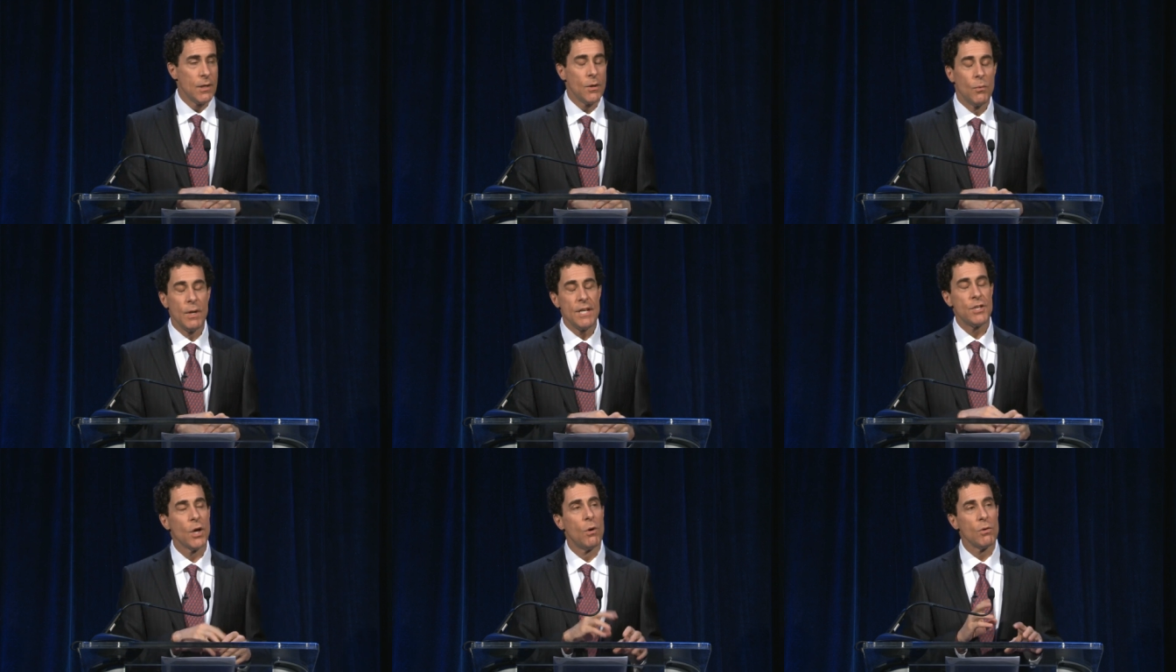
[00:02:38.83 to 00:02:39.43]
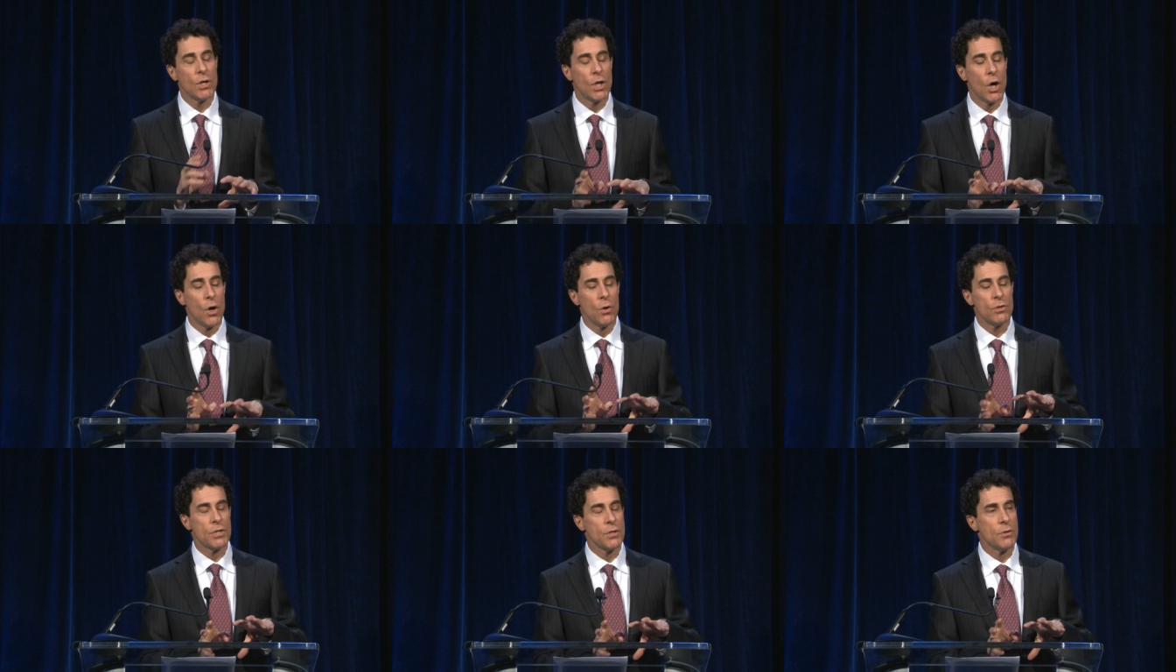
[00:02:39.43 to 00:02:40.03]
We don't
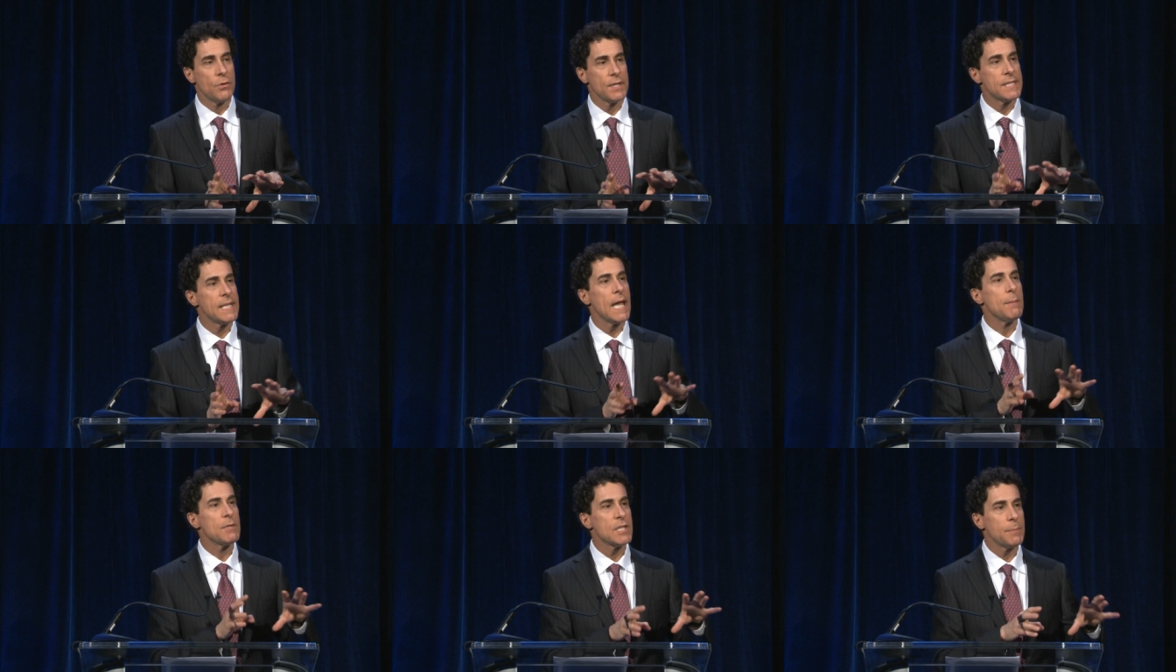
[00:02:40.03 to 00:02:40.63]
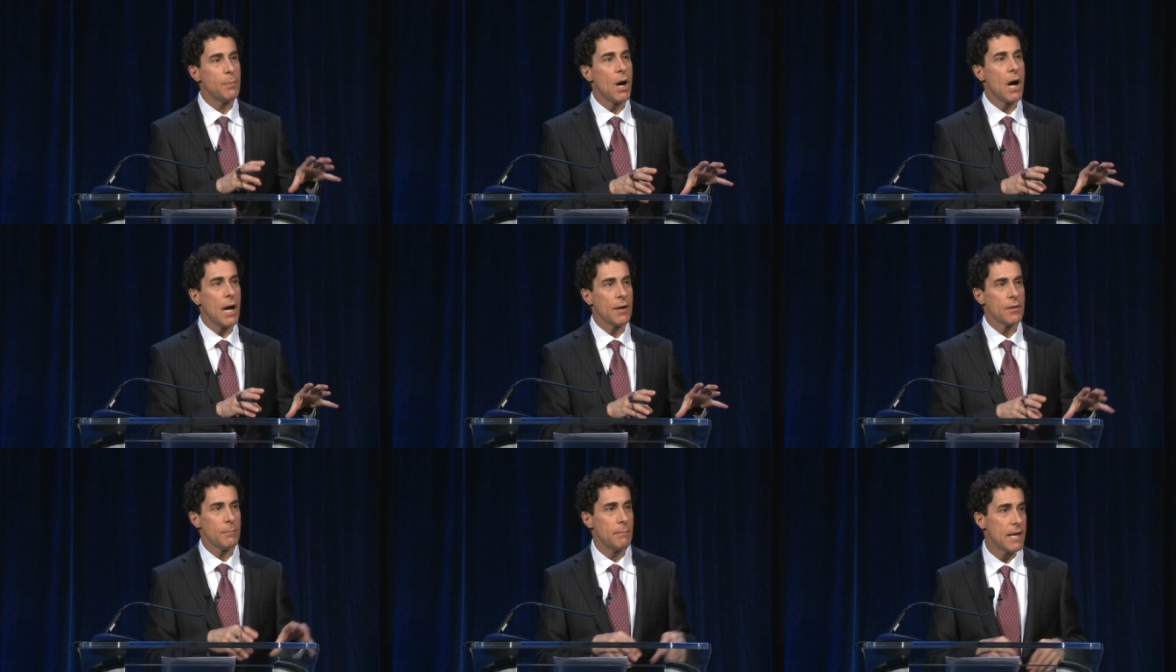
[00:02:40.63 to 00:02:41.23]
go to the same
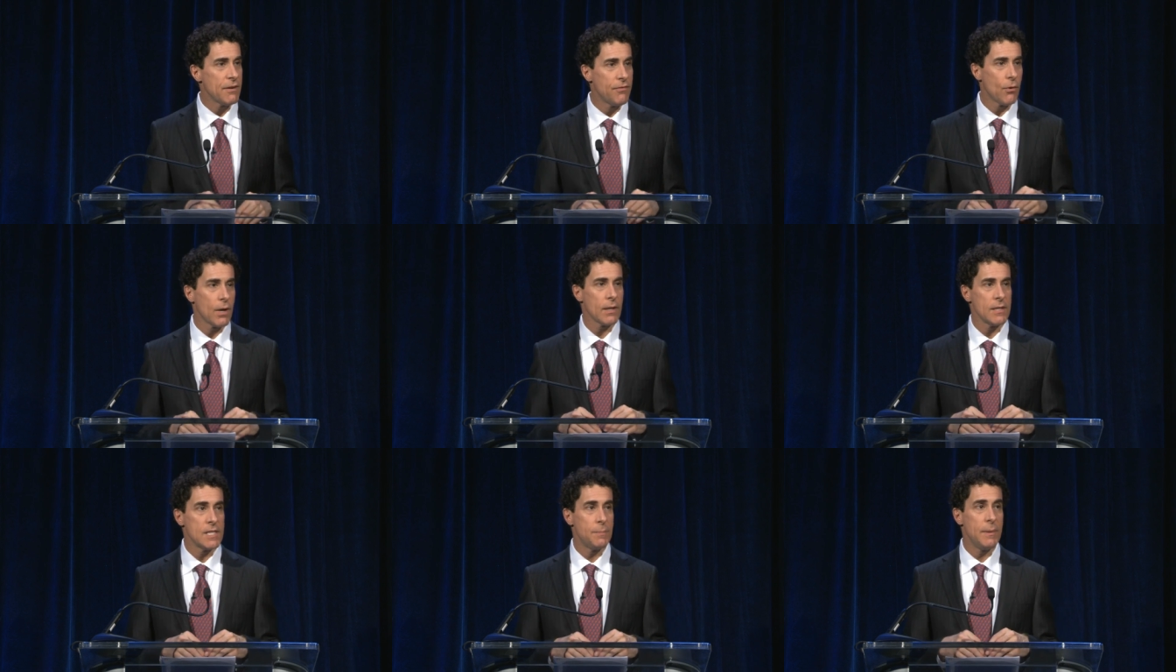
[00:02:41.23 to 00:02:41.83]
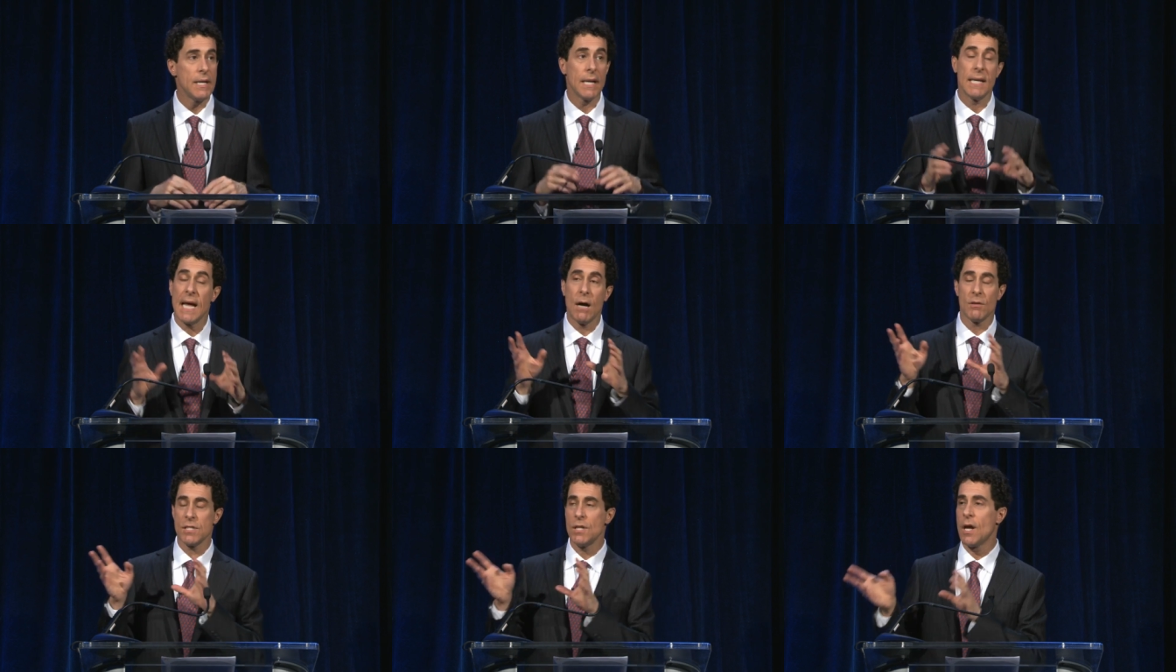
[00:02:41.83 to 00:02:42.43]
spot, metaphorically speaking.
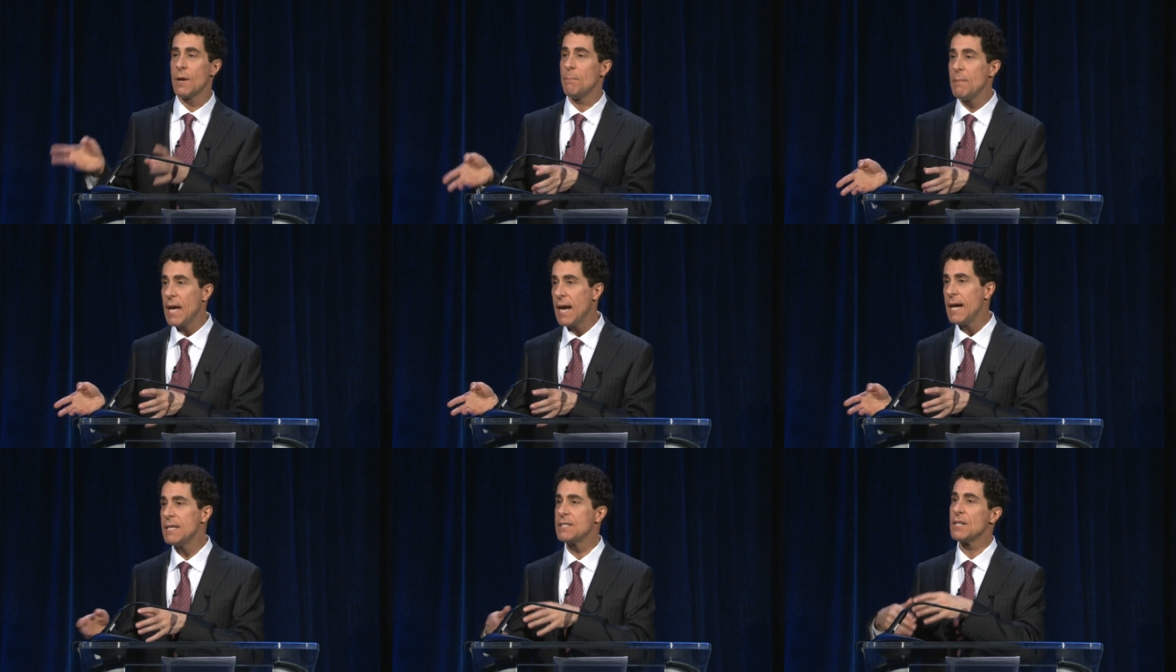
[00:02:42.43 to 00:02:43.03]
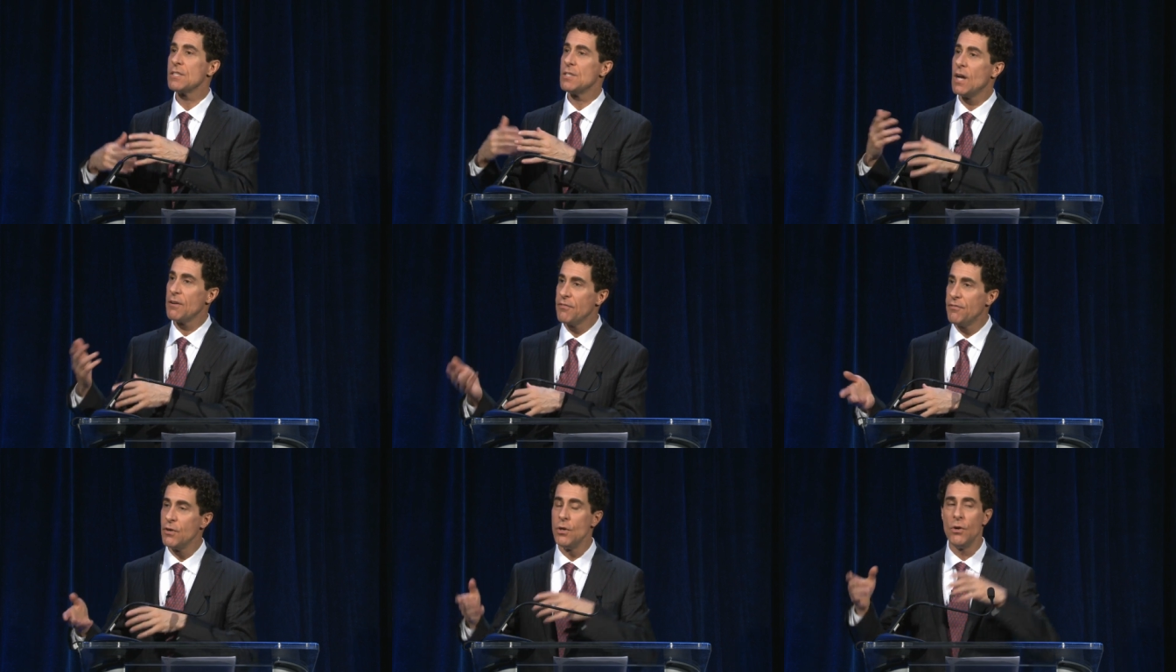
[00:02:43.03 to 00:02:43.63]
Now, it's not a maze and it's
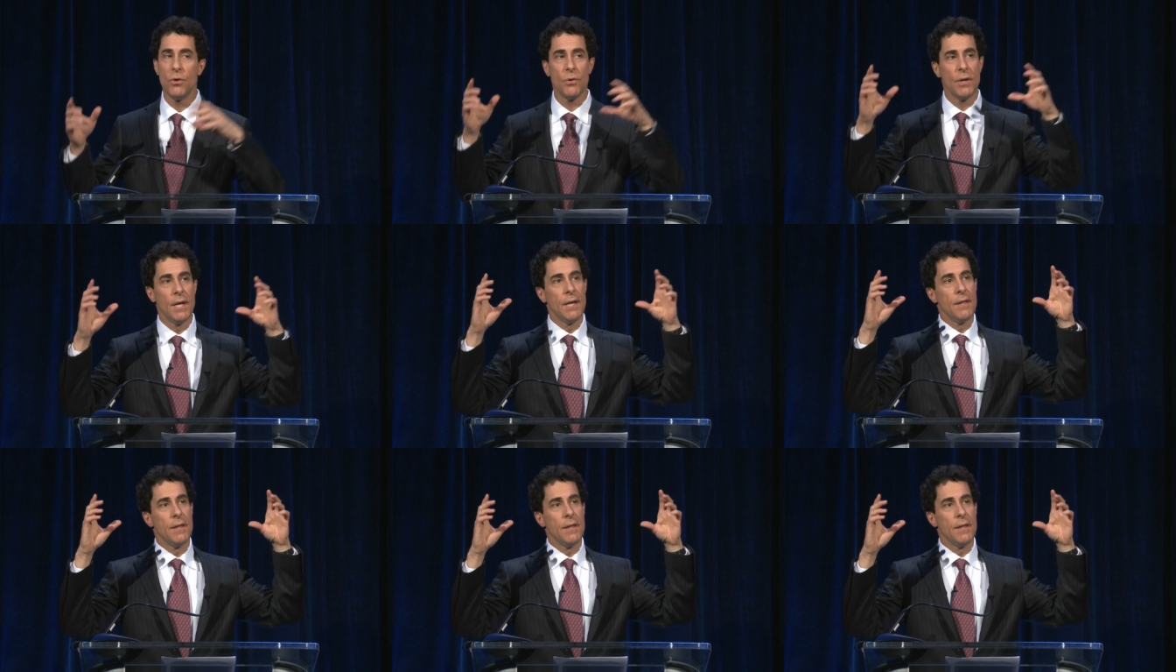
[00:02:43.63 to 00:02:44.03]
not food.